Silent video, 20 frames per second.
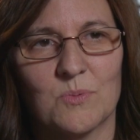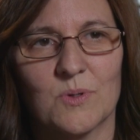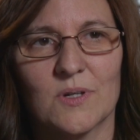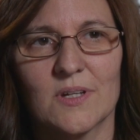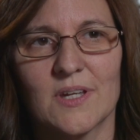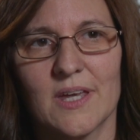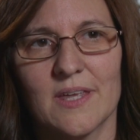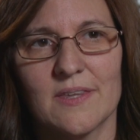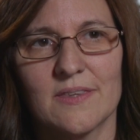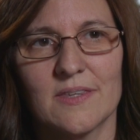work
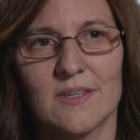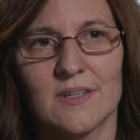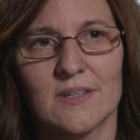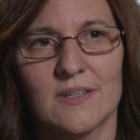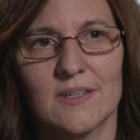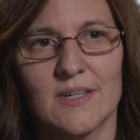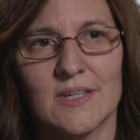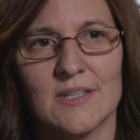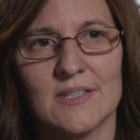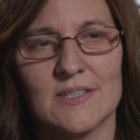ethic
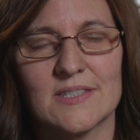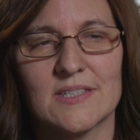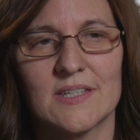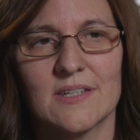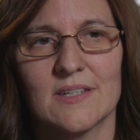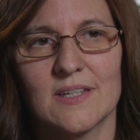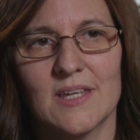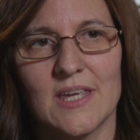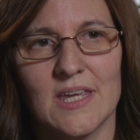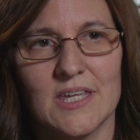and his
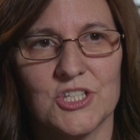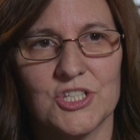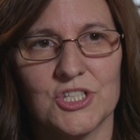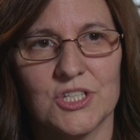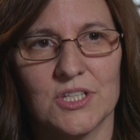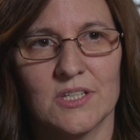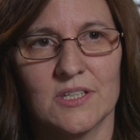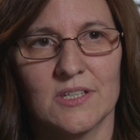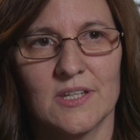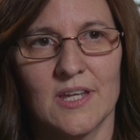
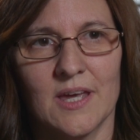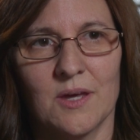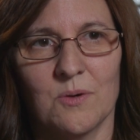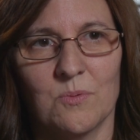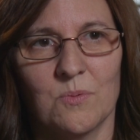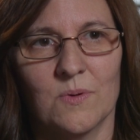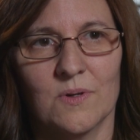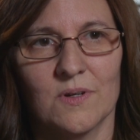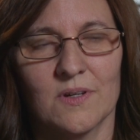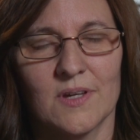dedication at
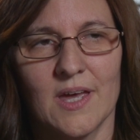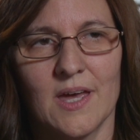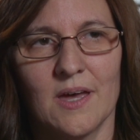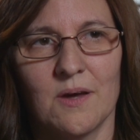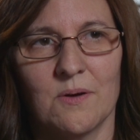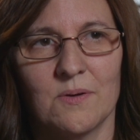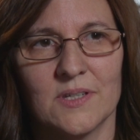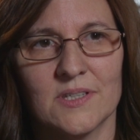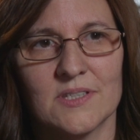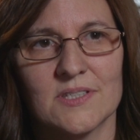work, how
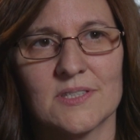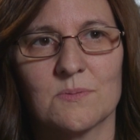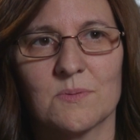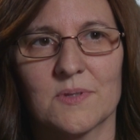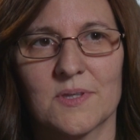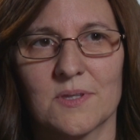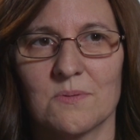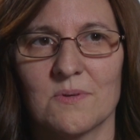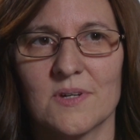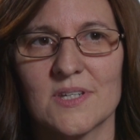he is with the